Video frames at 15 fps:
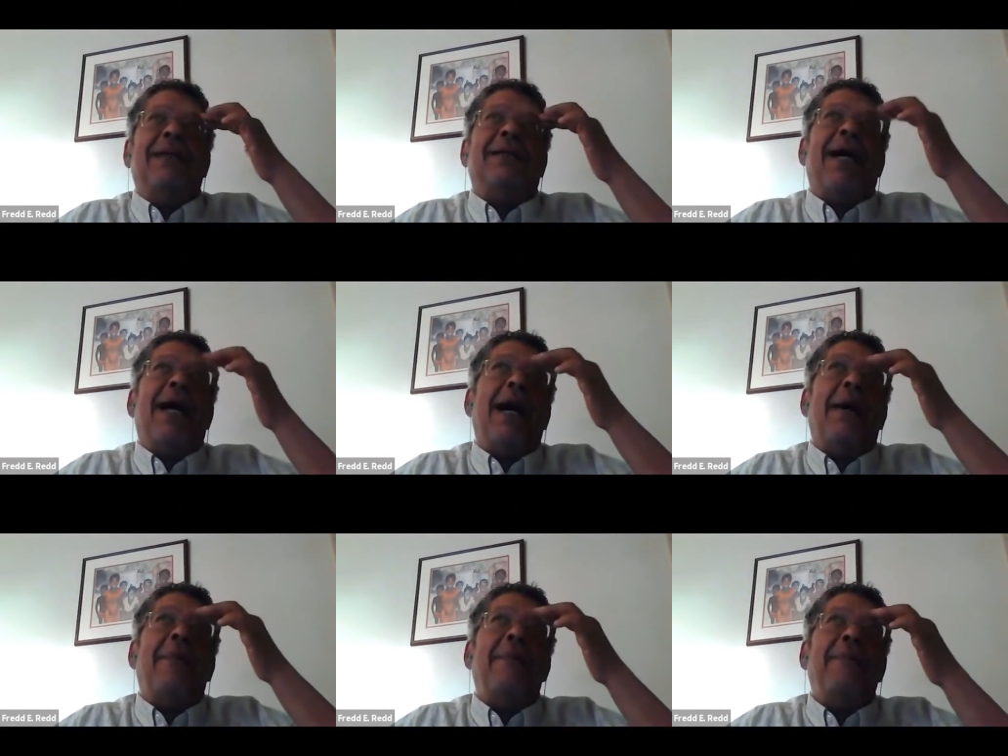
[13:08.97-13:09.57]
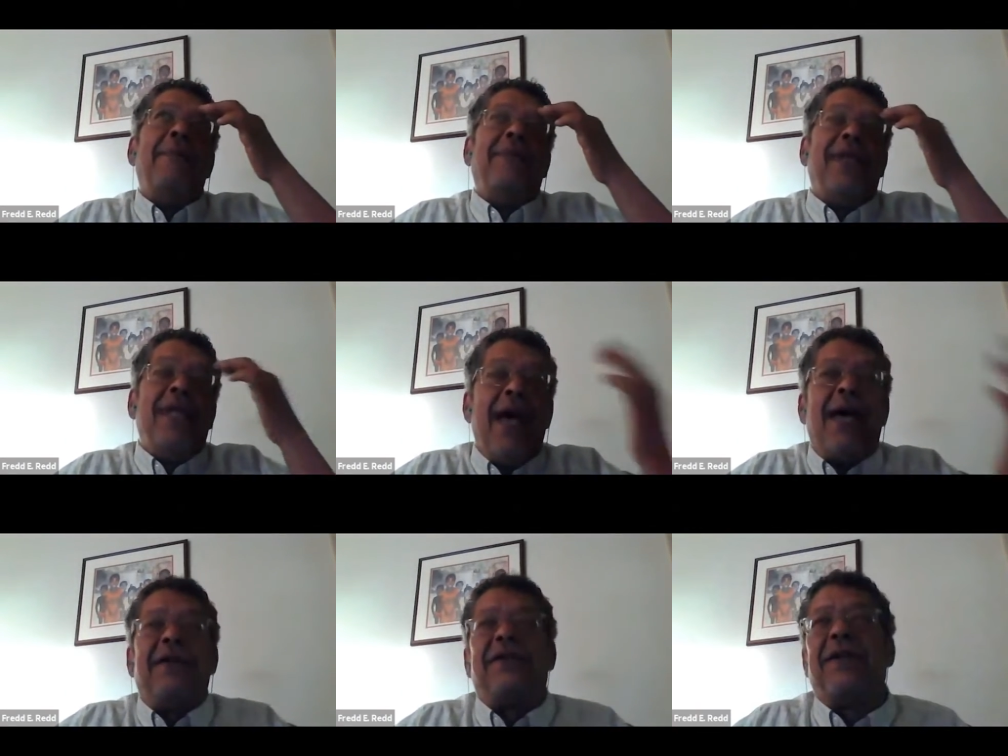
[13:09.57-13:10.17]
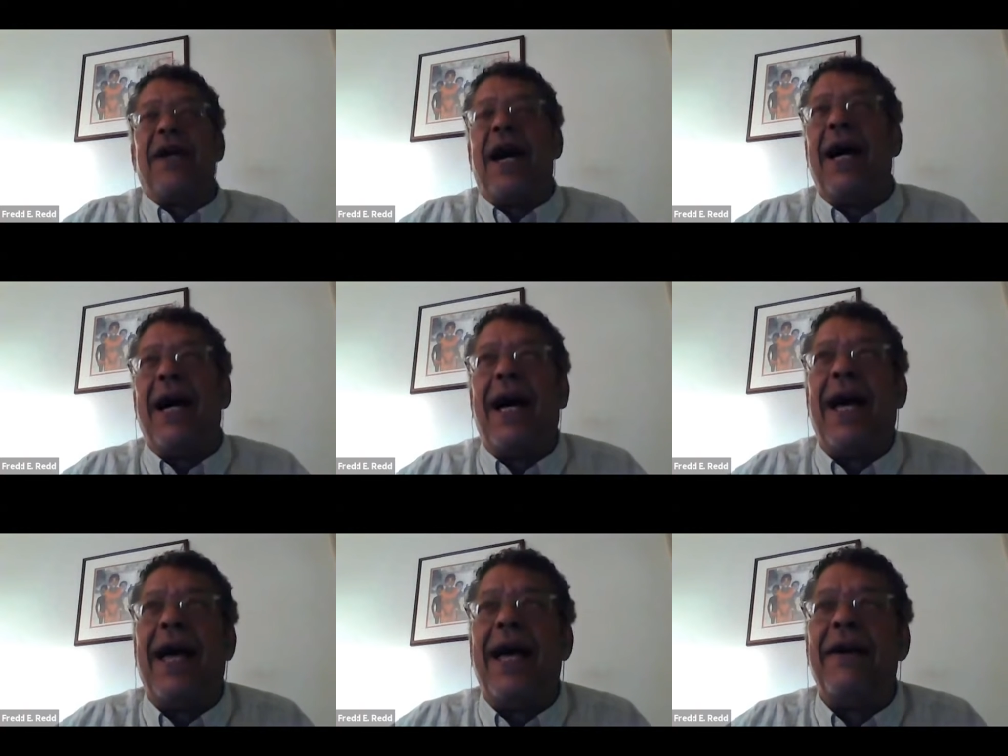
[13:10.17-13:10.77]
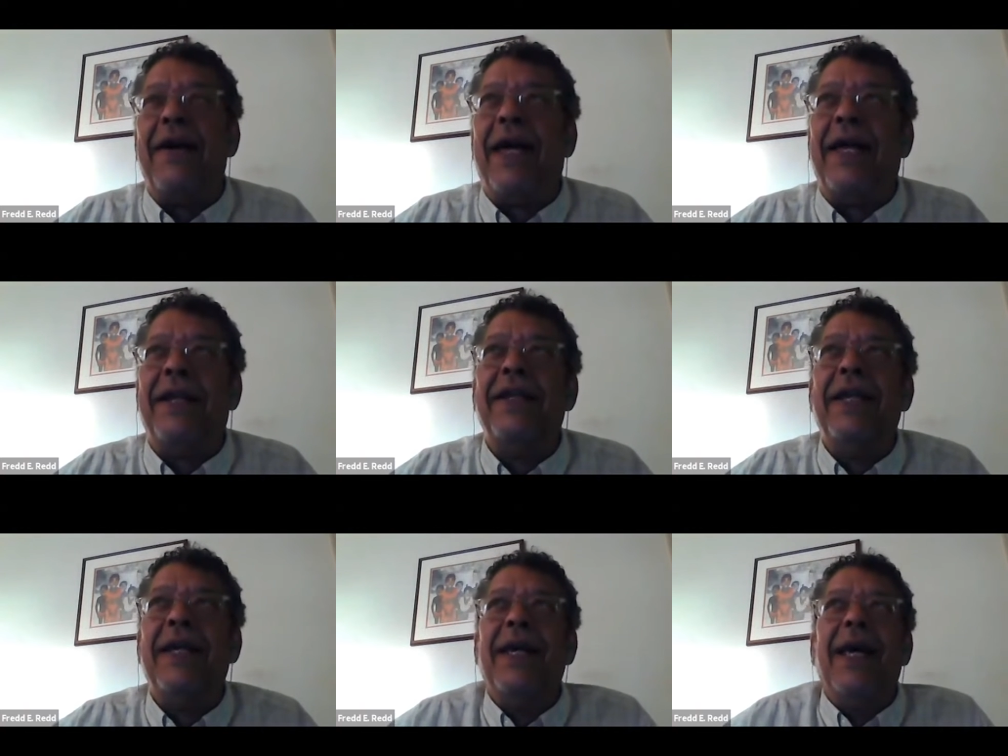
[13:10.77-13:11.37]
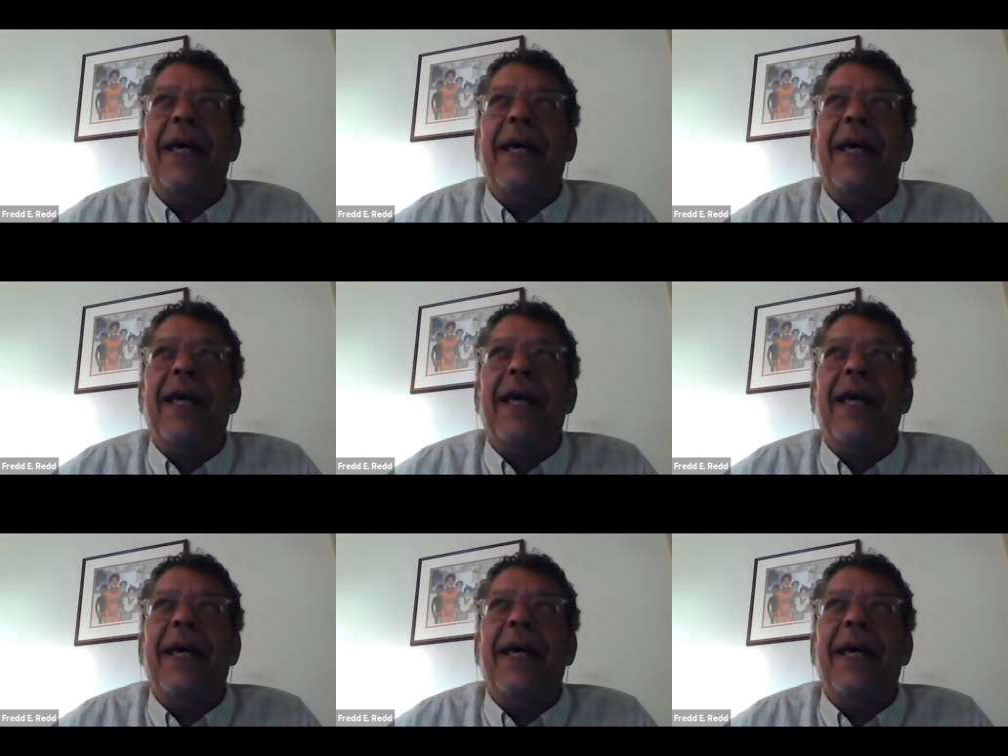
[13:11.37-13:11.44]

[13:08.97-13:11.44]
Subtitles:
But yes, I have, and